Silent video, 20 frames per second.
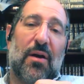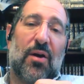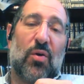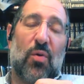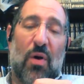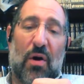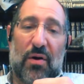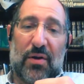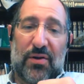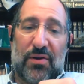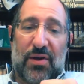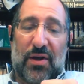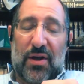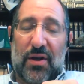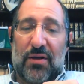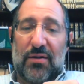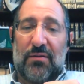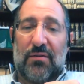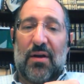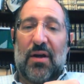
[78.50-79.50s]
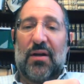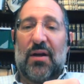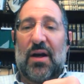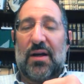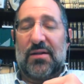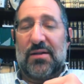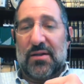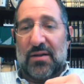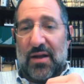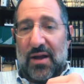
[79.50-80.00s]
Quarantine and
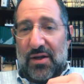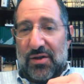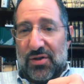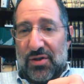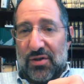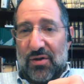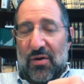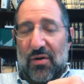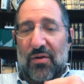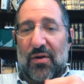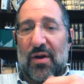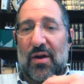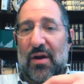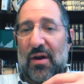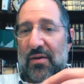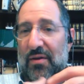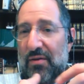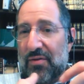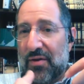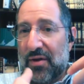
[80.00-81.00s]
isolation are the